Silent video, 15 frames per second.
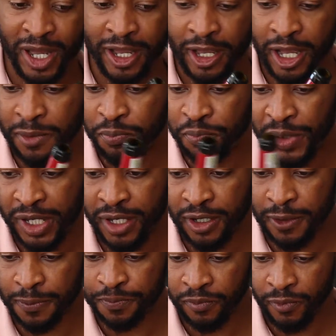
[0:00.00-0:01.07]
I pick
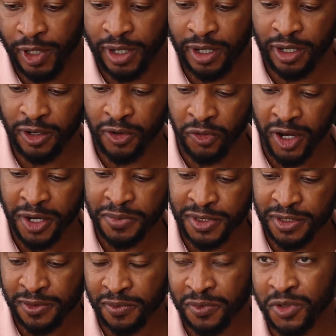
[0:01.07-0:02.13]

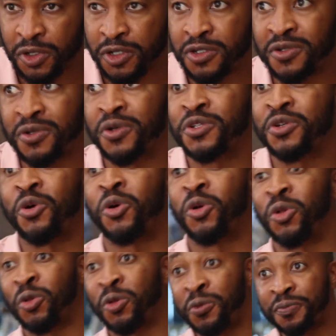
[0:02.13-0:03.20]
grapes, not
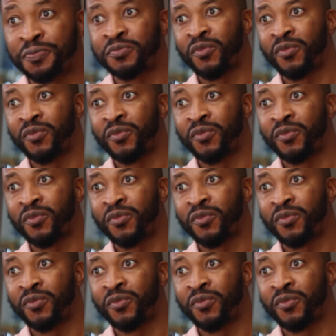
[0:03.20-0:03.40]
all